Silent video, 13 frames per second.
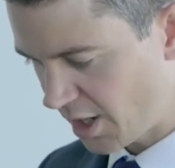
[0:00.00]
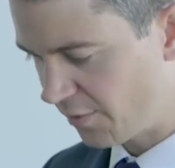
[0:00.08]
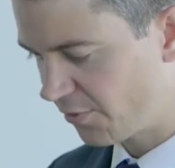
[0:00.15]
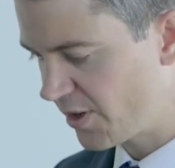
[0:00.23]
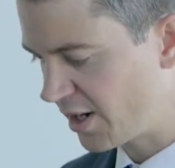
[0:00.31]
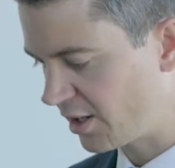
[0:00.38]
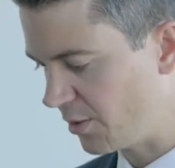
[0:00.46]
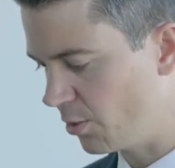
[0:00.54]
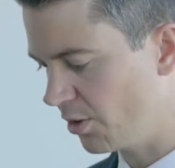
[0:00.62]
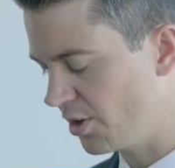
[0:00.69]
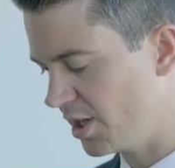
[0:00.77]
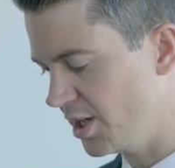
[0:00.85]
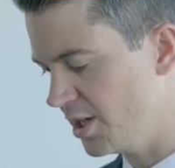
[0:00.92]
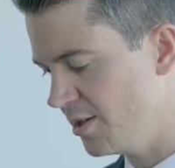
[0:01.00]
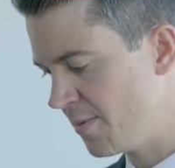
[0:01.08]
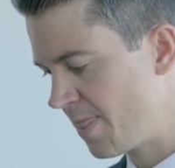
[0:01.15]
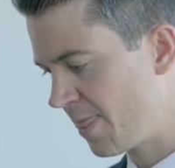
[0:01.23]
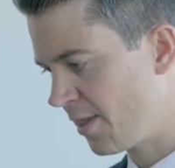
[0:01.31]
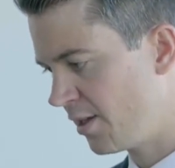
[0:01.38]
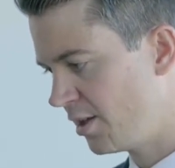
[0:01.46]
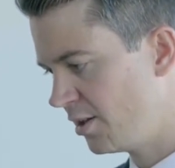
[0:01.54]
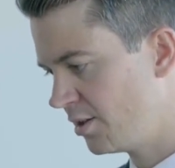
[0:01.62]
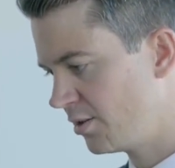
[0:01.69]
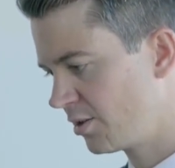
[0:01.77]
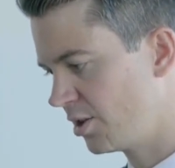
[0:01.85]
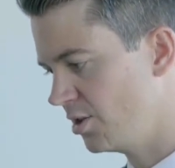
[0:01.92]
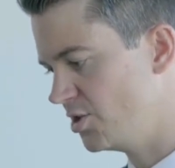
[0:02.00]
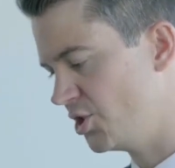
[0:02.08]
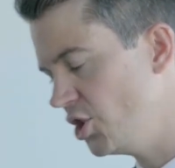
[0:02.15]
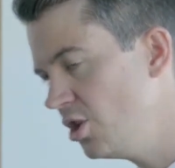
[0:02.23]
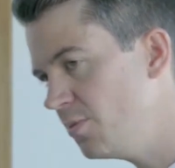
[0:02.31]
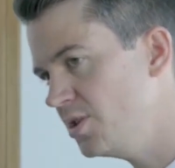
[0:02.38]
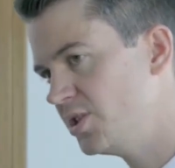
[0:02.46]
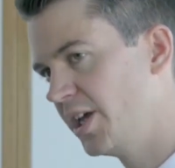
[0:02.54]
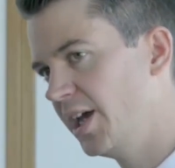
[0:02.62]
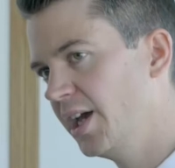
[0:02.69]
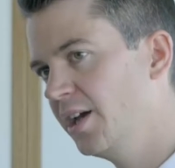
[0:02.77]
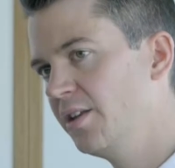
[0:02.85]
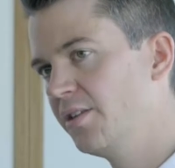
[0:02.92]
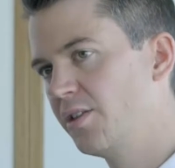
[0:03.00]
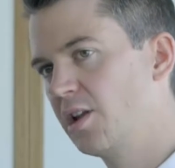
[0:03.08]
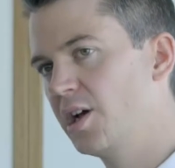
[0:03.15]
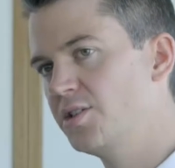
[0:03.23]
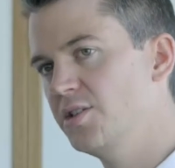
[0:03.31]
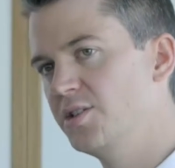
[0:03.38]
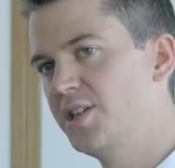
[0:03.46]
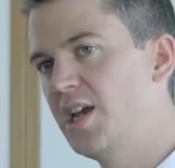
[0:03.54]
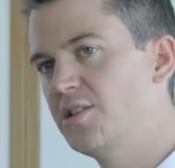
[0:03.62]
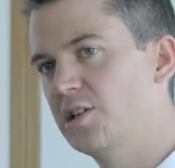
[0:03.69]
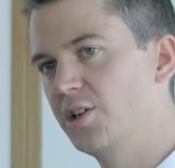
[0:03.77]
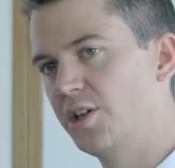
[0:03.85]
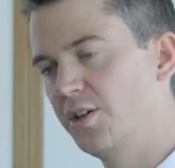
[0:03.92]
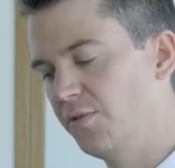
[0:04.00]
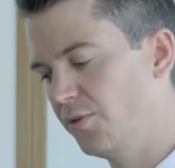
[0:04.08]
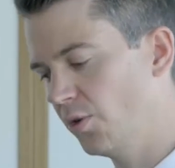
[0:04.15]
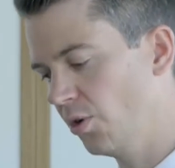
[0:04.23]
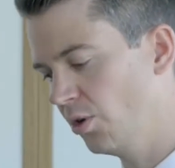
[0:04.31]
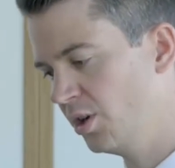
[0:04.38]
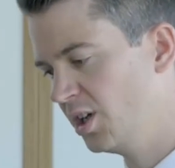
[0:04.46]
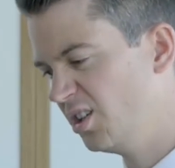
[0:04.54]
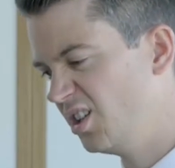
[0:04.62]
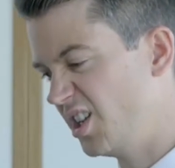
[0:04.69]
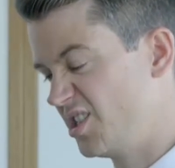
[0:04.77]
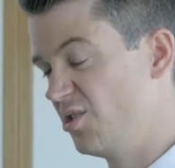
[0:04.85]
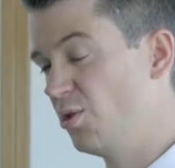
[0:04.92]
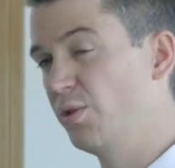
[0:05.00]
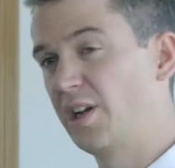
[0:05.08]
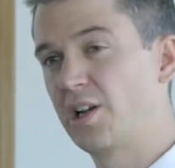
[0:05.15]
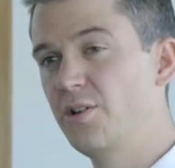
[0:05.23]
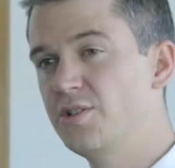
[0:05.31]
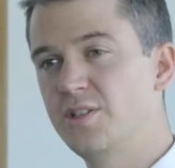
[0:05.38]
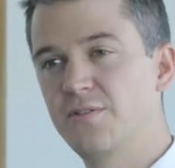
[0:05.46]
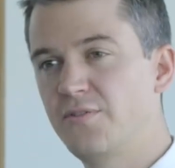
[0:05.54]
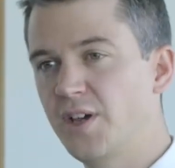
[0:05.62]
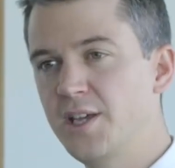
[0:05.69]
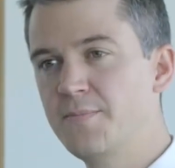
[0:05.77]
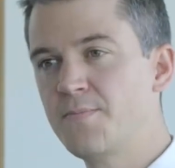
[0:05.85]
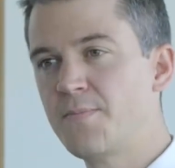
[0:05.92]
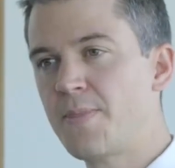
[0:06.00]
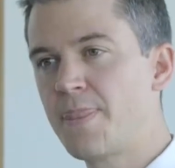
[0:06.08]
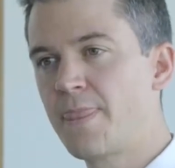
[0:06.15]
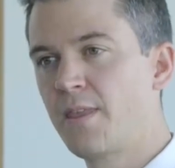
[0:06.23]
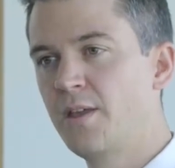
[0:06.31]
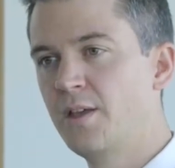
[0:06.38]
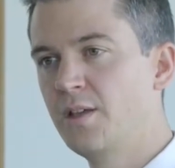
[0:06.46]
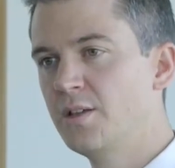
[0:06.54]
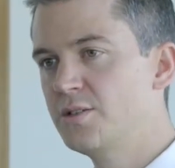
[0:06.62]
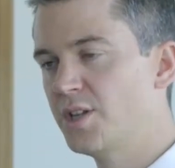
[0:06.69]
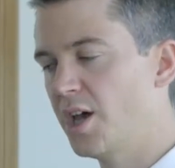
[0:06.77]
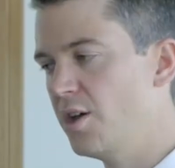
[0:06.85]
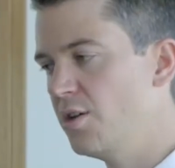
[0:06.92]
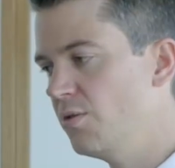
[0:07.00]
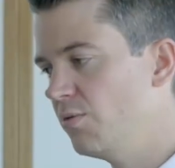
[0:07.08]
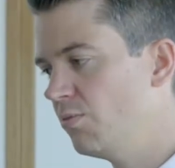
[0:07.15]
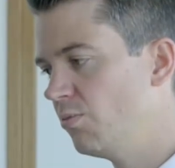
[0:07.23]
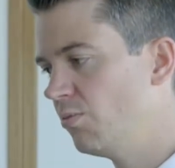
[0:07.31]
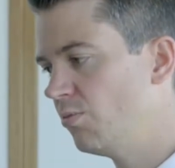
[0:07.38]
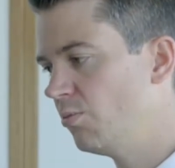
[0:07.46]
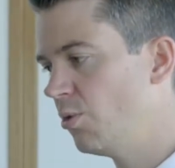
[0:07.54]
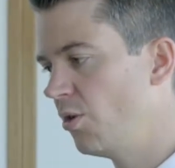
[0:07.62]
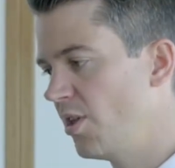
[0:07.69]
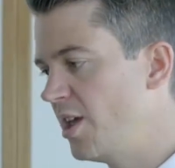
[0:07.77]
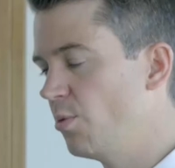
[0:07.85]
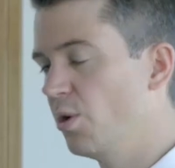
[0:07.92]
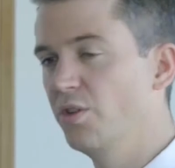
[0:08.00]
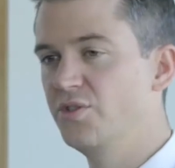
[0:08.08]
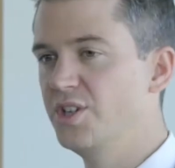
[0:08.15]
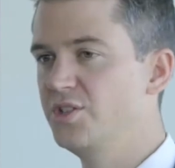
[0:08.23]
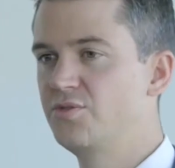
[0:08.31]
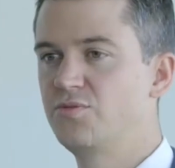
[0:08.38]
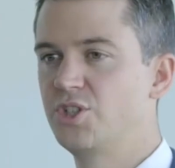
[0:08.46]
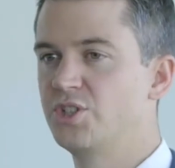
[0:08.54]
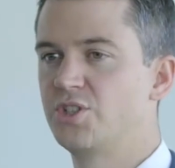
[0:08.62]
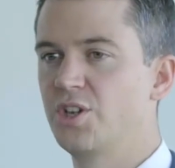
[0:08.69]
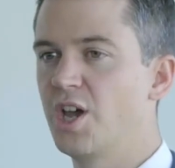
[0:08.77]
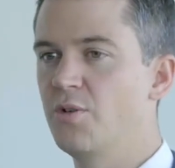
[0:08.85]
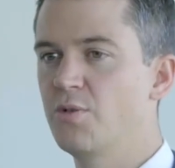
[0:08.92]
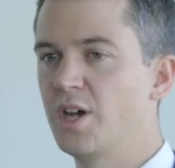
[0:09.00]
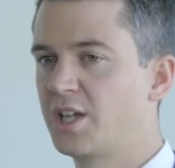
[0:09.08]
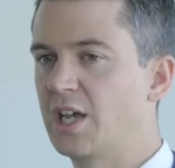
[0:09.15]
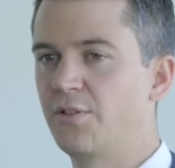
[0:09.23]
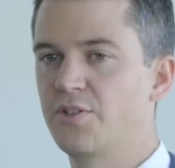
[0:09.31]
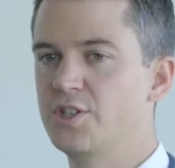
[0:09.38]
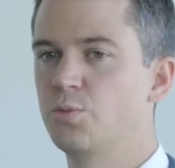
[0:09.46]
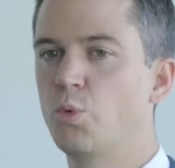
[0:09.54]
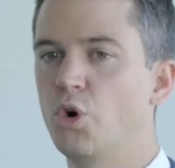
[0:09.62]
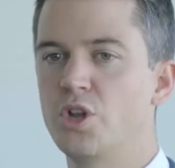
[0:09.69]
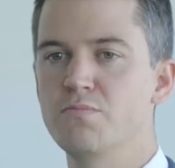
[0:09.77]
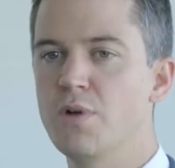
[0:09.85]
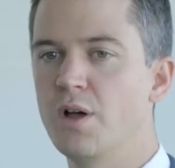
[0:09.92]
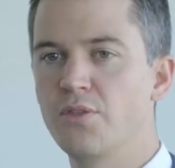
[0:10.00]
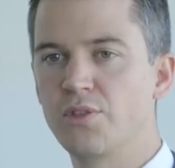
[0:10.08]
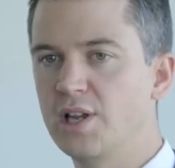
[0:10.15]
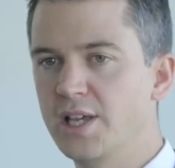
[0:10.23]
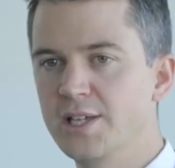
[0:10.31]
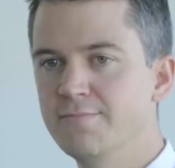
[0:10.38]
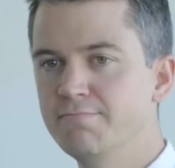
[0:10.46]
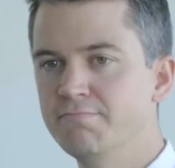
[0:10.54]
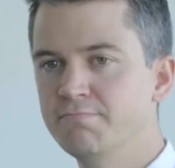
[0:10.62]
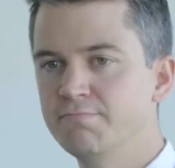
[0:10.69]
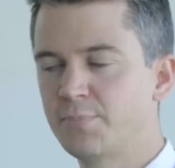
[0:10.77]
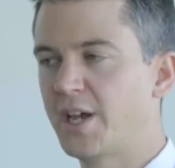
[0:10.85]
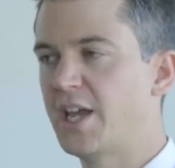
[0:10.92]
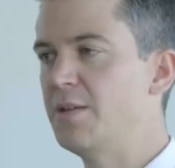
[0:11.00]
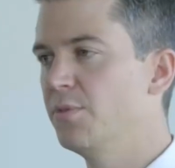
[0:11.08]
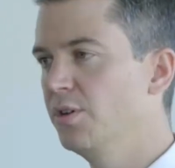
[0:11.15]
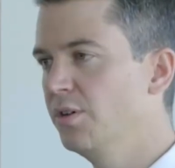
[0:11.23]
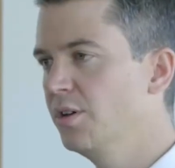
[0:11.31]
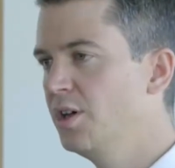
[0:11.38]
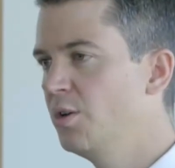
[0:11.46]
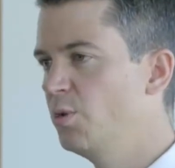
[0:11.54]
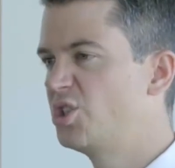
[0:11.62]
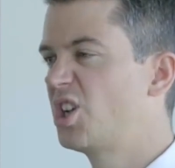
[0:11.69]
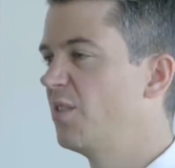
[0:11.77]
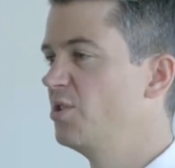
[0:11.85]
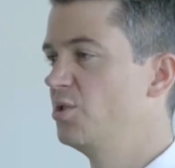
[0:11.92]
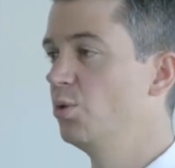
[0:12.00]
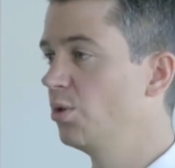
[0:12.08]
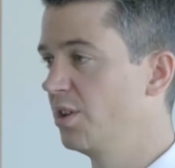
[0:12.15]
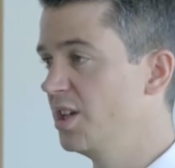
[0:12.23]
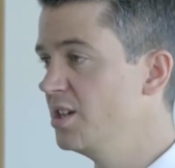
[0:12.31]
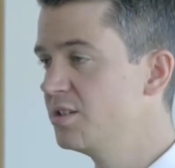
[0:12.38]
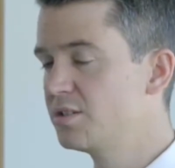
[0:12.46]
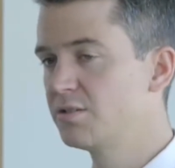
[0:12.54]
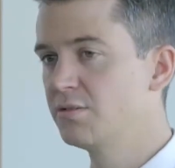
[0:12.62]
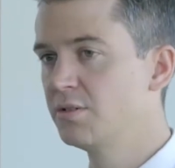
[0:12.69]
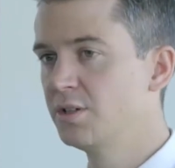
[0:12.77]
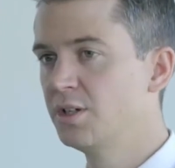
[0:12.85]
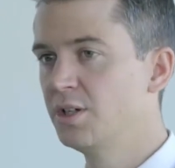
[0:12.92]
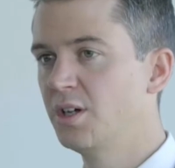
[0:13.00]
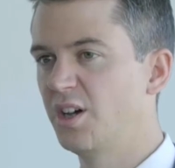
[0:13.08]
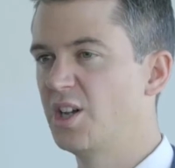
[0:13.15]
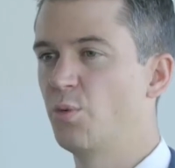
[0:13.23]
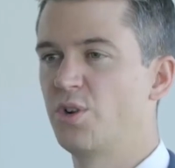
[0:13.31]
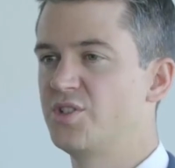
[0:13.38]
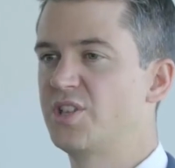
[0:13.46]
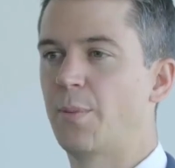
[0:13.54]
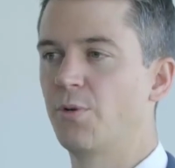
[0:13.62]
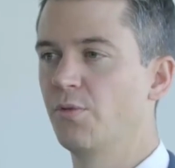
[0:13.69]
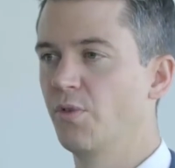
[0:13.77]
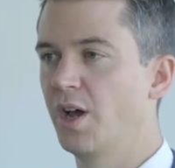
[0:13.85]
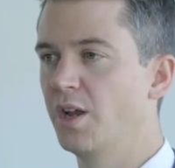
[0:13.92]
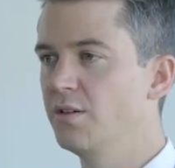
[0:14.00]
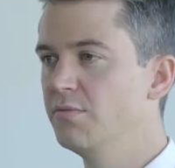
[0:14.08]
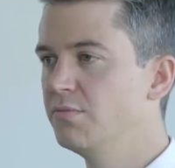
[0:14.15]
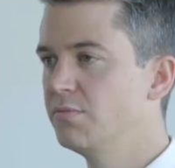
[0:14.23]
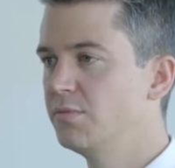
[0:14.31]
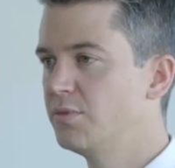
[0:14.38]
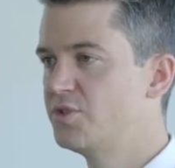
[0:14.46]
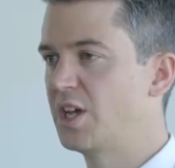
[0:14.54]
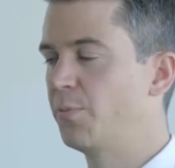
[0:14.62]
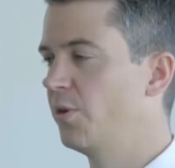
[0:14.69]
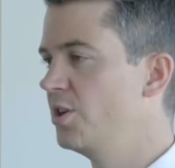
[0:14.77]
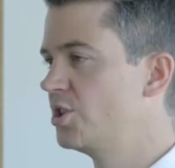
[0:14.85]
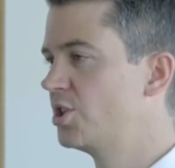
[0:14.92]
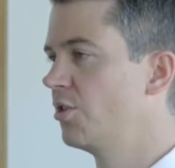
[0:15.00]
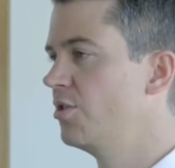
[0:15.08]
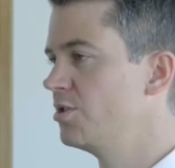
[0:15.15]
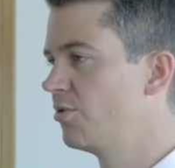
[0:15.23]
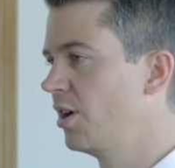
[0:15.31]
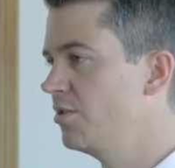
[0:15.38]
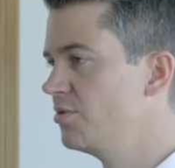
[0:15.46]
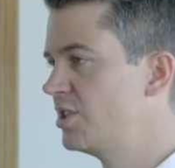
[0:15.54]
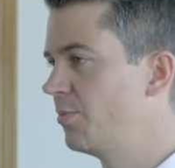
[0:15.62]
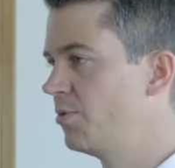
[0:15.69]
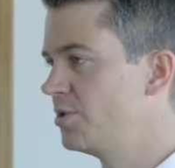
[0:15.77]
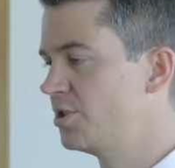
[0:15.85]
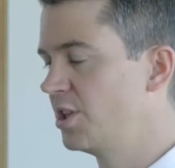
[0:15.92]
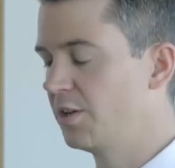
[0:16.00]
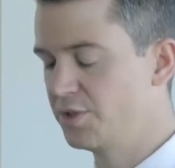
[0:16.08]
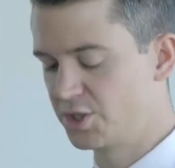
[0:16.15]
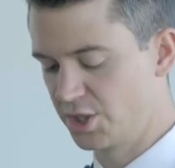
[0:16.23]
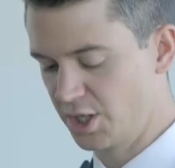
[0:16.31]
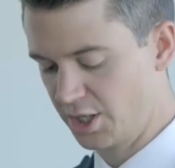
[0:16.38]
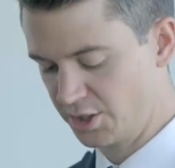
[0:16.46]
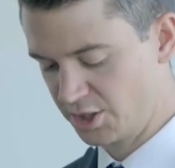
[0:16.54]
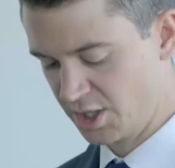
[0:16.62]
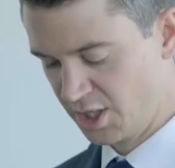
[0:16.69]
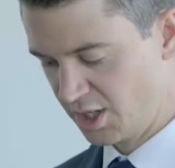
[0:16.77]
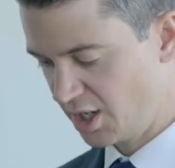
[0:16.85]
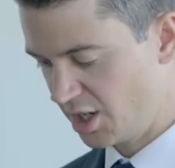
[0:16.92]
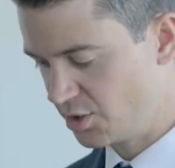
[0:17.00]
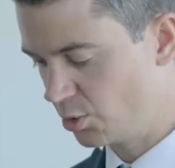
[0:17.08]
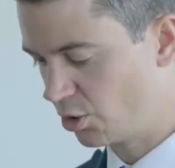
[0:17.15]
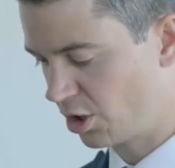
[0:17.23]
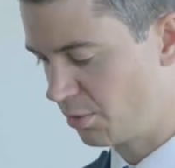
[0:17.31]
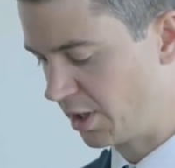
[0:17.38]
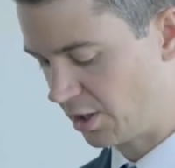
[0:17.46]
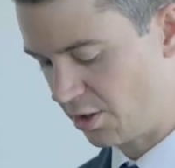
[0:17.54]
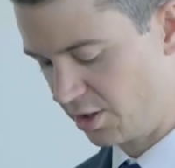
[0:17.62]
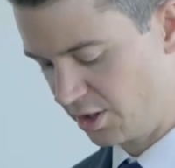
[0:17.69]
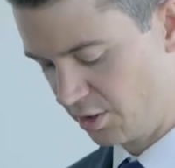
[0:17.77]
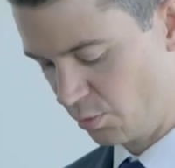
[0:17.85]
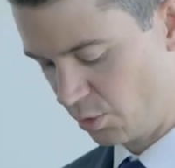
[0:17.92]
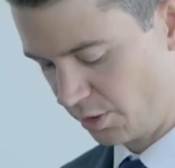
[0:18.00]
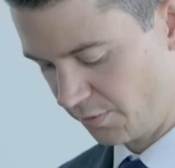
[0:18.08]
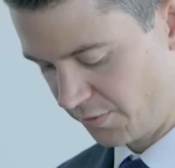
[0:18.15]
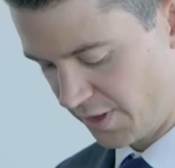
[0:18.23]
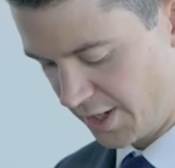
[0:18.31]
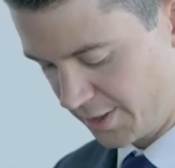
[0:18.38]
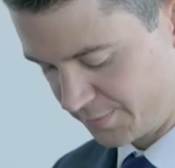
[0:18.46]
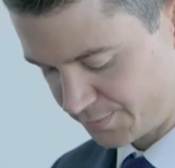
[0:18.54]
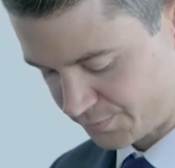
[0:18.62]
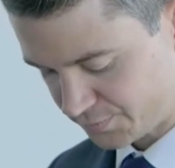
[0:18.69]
And frankly, what the consumers here, the licensees, are looking for is an all-inclusive fee. So what they want is just to know, okay, I've got this one monthly payment which covers all of this. I don't want a separate rent, separate insurance rent, separate service charge. It's all going to be included in one fee.